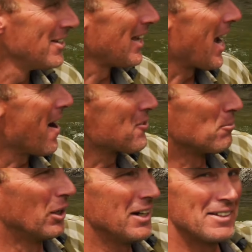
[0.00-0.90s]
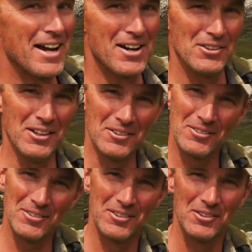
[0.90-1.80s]
You have to break down
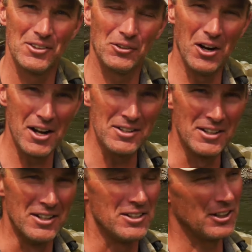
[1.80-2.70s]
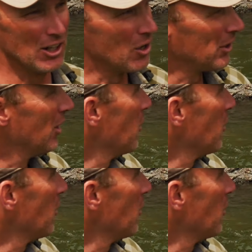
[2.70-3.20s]
the run. You go, you know